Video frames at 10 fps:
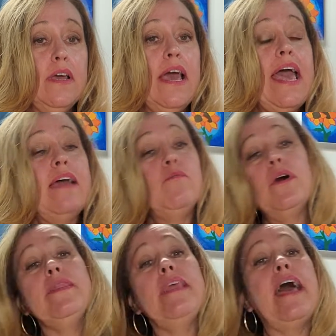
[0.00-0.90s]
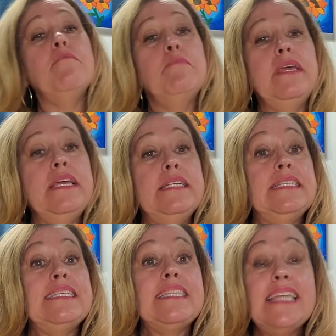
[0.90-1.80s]
And what that means
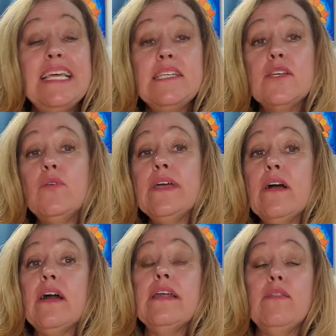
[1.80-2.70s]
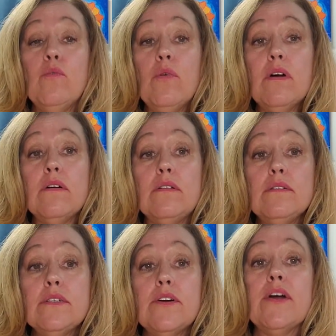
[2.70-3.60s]
is things going on in the
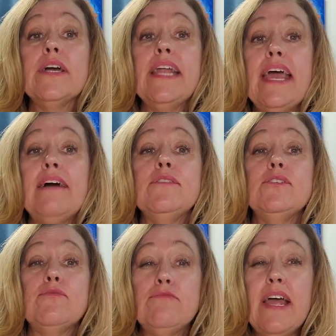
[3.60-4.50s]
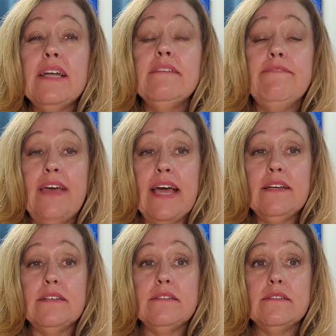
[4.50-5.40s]
world are going to have a direct
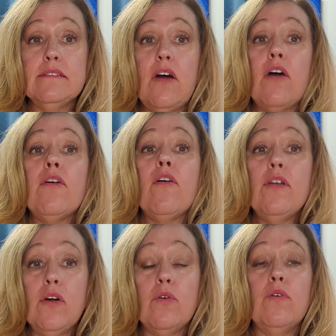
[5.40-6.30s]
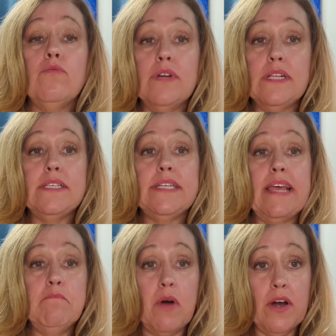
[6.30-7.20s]
effect on our local real
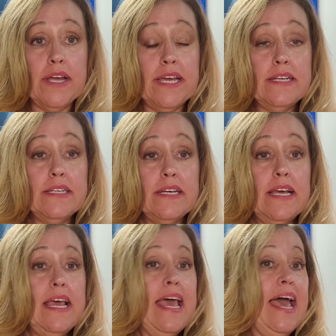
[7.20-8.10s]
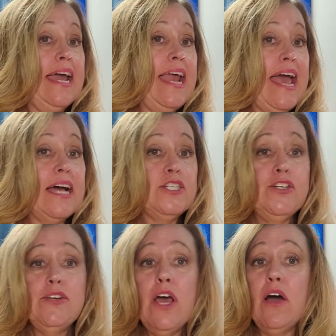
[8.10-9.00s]
estate market. And as
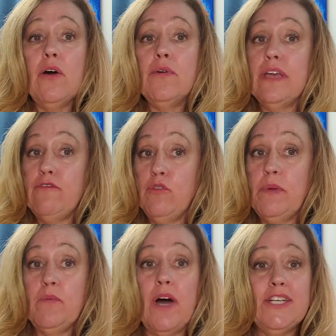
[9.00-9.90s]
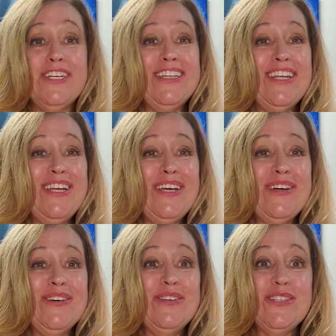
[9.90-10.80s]
you know, if you've been watching the
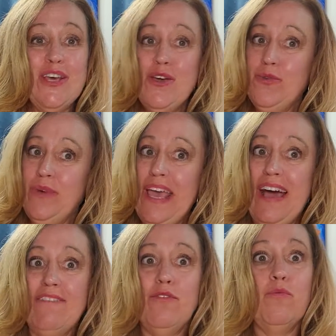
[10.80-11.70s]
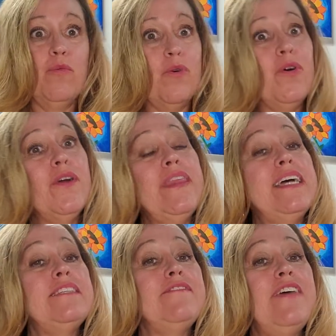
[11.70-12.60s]
news, we have a war
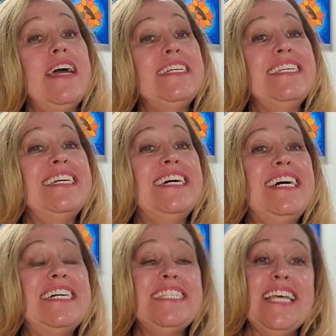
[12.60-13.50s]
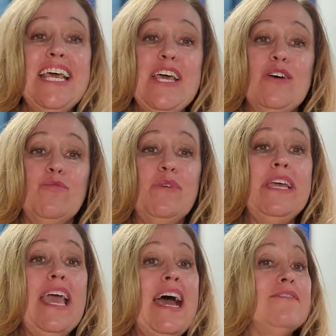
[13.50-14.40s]
that's affecting us. We
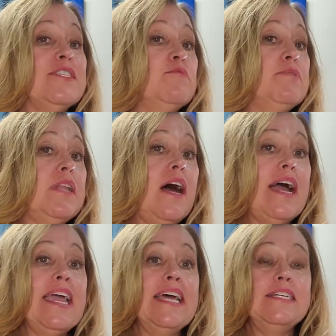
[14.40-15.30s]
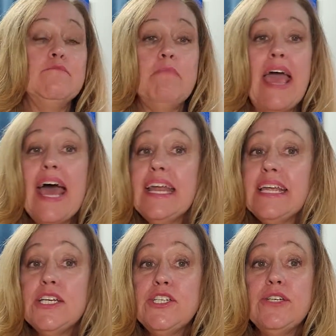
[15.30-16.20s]
have supply and demand
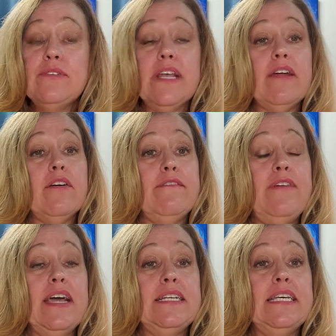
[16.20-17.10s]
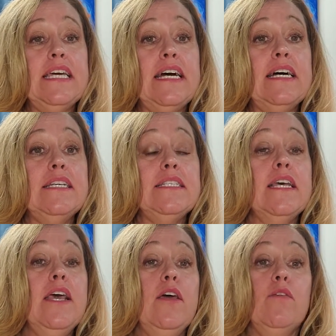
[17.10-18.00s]
issues that are affecting us.
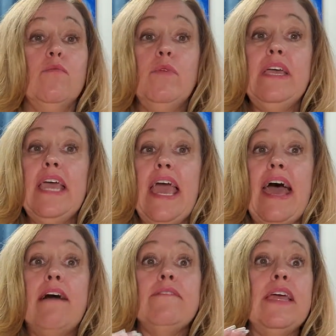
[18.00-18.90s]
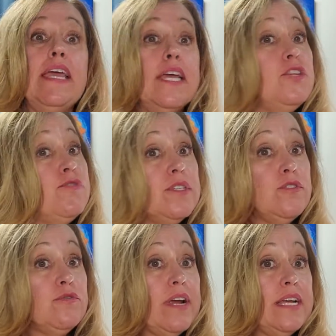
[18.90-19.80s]
We have
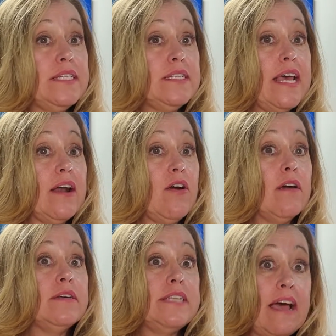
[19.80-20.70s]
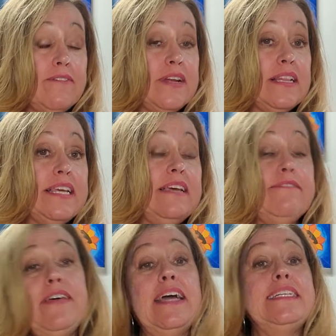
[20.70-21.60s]
interest rates that are definitely
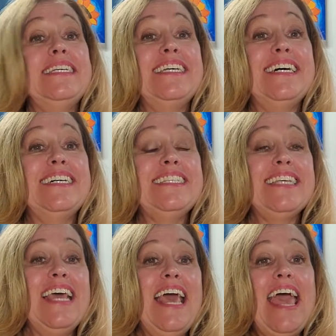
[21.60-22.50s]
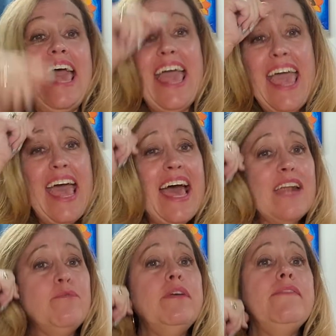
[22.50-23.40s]
affecting us.
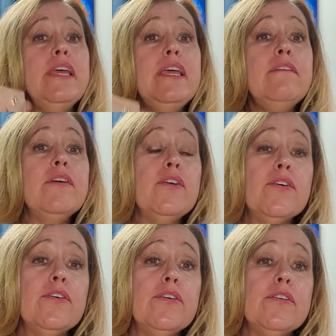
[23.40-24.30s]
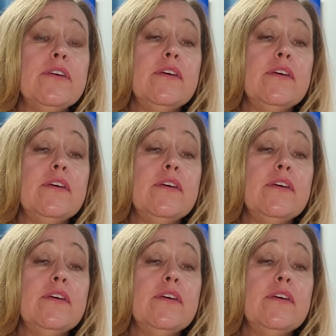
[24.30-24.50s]
And we've even heard